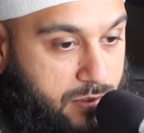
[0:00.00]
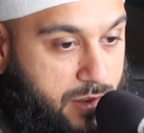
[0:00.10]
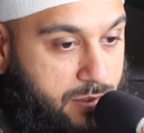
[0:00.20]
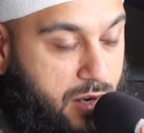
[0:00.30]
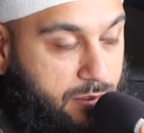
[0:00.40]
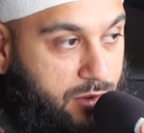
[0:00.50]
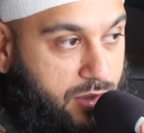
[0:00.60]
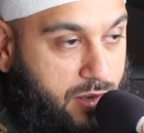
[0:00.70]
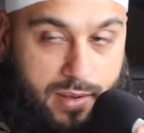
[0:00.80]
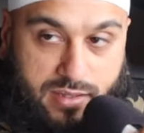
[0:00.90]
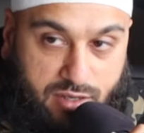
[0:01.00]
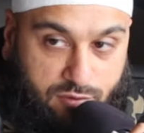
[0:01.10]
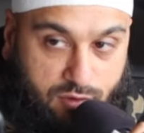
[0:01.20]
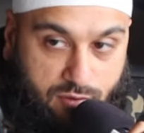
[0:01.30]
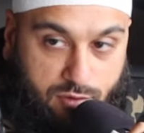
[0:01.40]
Maybe to upload it might take
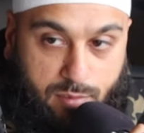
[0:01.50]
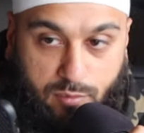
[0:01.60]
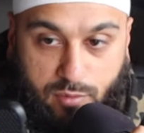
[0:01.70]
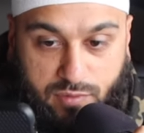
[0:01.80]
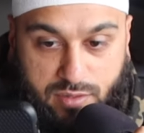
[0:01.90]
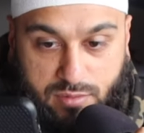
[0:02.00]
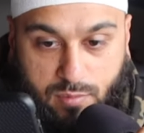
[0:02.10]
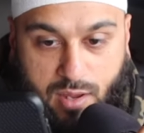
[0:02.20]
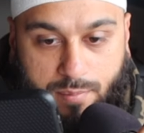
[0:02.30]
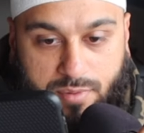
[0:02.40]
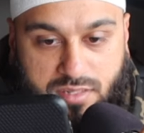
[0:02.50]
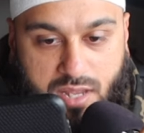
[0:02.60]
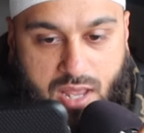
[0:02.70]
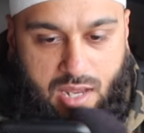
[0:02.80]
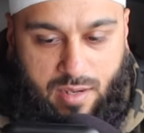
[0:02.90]
forever, but we'll see what happens.
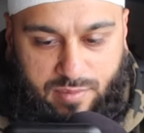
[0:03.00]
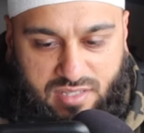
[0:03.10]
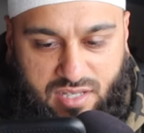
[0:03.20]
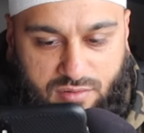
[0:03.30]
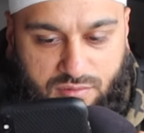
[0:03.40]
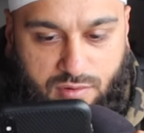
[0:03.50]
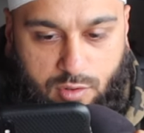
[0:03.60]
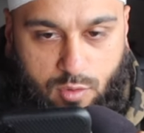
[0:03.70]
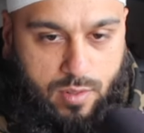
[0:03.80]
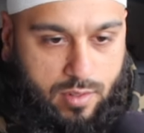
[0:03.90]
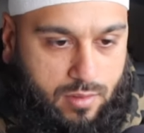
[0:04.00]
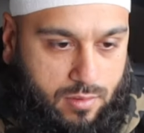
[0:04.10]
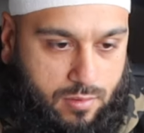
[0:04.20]
Let me just send a very quick.